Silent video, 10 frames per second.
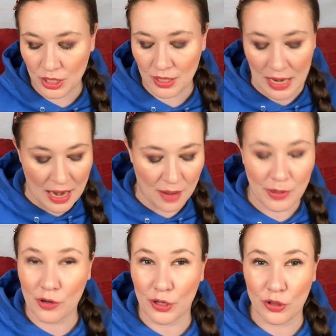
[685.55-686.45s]
I've been
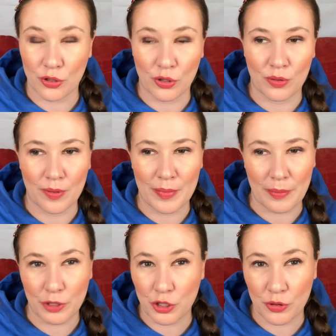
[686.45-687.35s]
going through
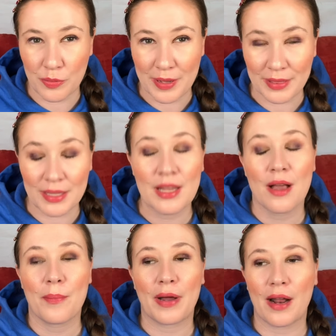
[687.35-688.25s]
maybe two a month,
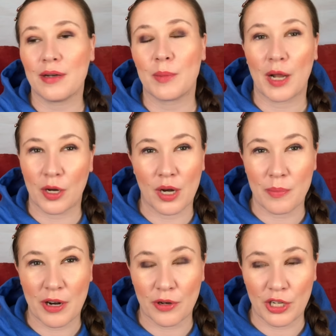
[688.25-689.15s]
but I'm not I'm
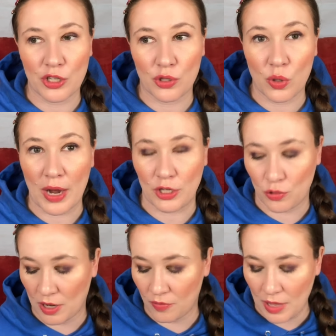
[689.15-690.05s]
not going to do quite
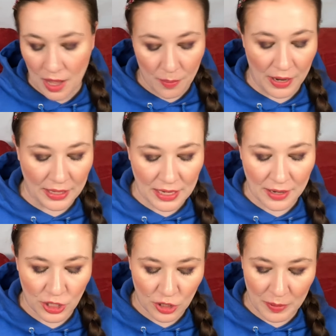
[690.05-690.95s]
12. But I
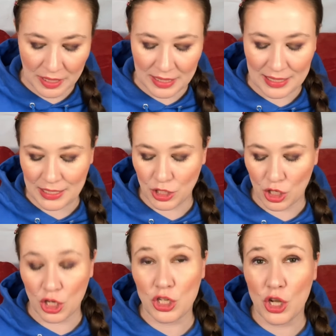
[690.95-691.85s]
just picked
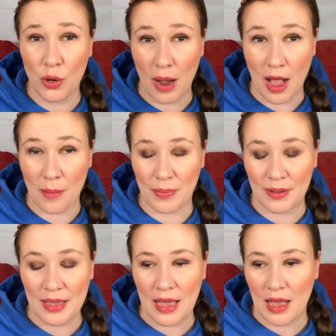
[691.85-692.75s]
these two up
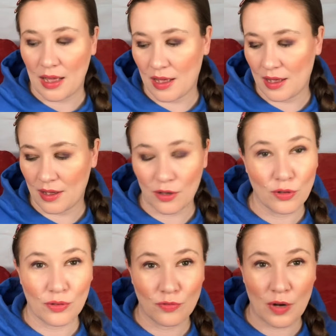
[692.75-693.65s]
uh,
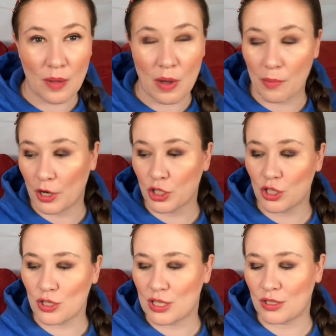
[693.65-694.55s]
from
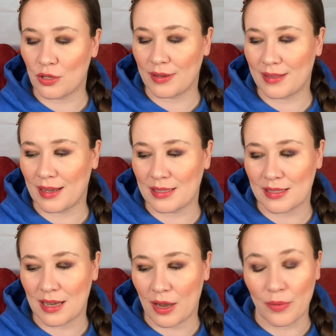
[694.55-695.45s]
Marshalls, so I thought
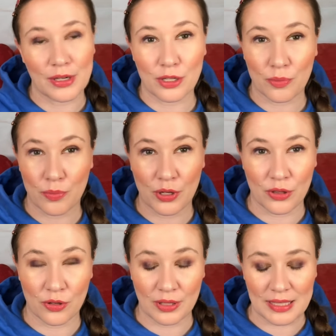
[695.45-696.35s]
I would put
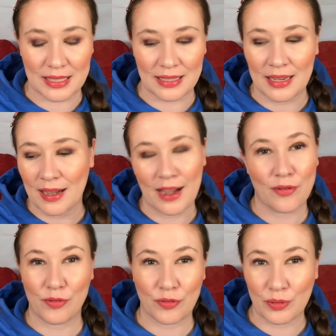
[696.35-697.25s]
throw these in. I
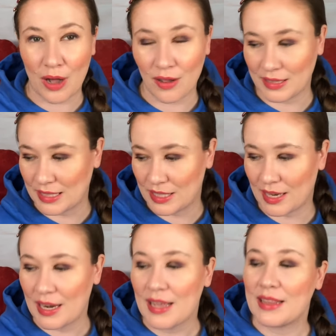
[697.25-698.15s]
haven't even hauled these
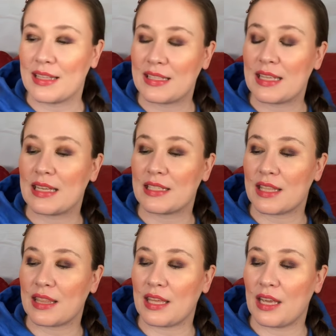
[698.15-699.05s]
yet. This is
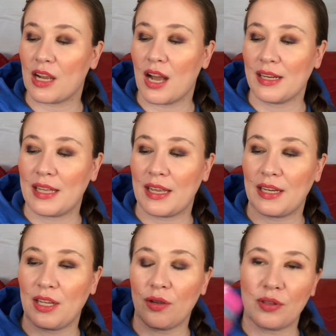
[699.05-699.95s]
the cotton candy.